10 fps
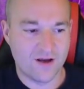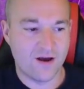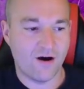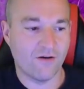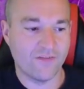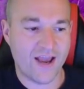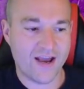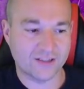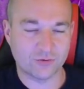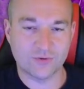of the
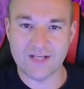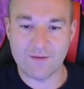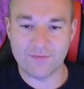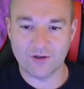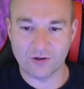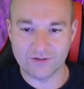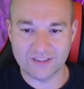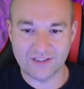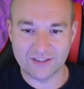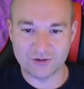actual diamond
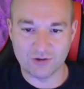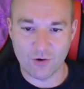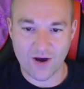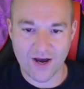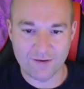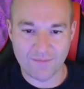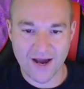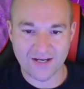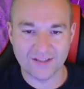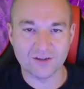currency that you go ahead and
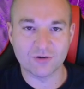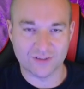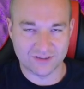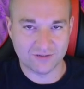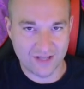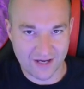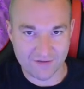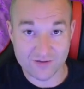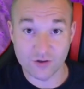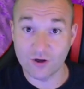mine in the crystal
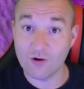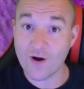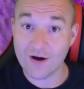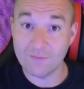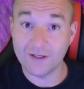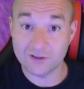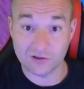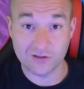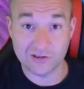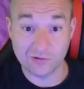cave. So you're going to want to make
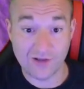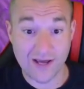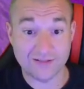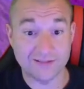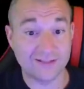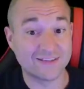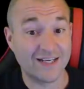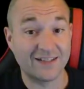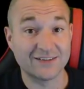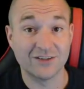sure to do that because
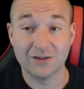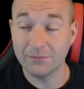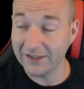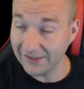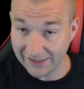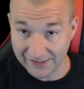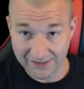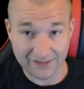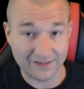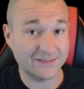that is going to be
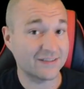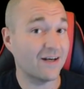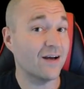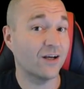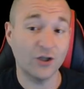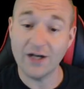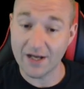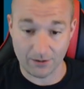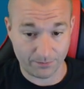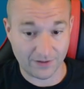needed and it's a good help. Let